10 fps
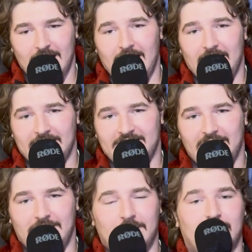And I tied
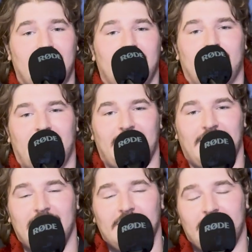the other end to
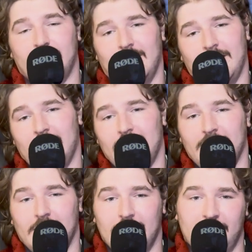my
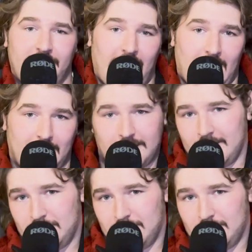sack.